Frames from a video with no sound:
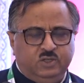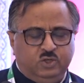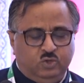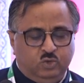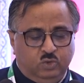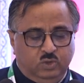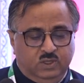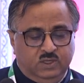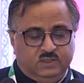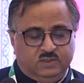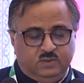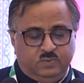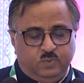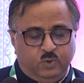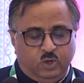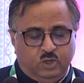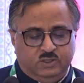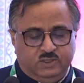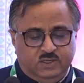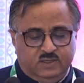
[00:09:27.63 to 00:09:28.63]
to this
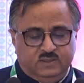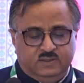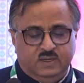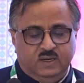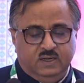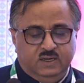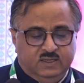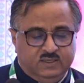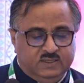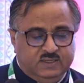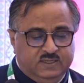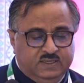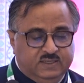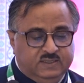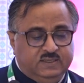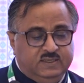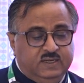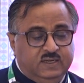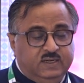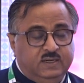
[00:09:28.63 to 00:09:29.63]
process, that is
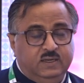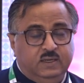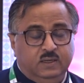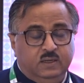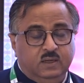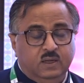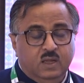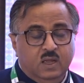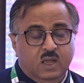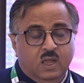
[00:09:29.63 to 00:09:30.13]
DCD.